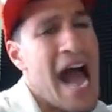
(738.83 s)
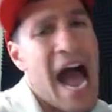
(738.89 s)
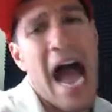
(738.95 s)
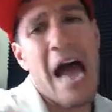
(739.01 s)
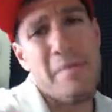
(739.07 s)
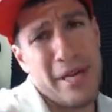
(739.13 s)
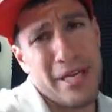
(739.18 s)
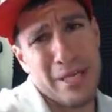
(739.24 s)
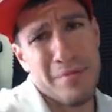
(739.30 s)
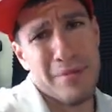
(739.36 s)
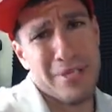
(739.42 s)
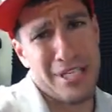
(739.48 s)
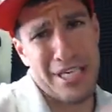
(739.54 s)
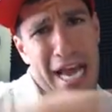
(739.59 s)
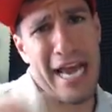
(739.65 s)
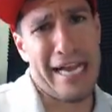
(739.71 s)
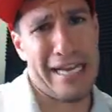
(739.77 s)
I made the
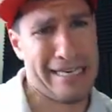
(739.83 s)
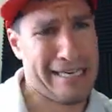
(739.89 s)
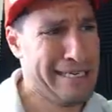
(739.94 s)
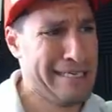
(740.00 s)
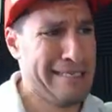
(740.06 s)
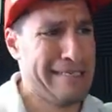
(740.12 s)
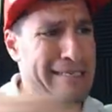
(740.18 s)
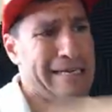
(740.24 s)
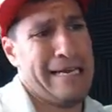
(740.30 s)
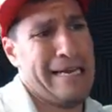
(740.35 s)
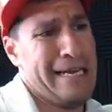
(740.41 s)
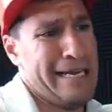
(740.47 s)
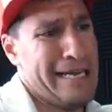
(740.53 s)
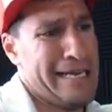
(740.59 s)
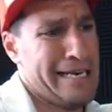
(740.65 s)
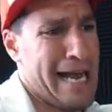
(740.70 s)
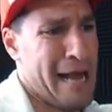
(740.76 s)
mistake.
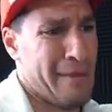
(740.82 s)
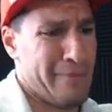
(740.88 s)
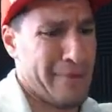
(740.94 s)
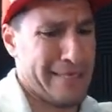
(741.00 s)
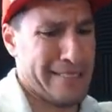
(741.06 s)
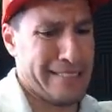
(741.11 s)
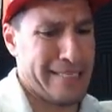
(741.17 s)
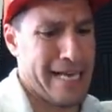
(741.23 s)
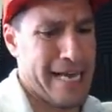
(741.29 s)
It happens.